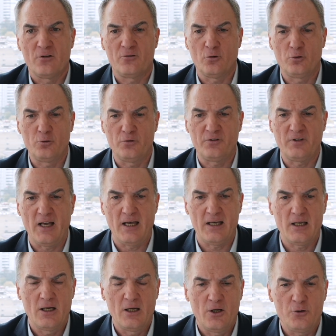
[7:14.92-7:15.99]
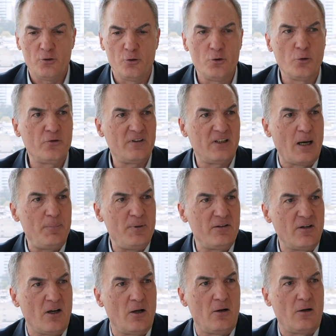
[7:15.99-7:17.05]
So to say, you use
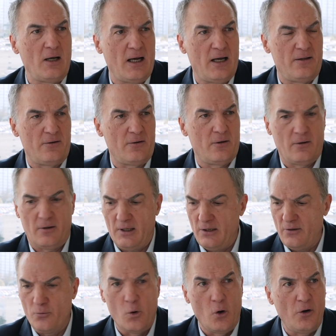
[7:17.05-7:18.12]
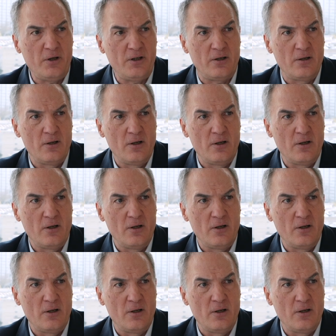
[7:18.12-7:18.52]
capital and work.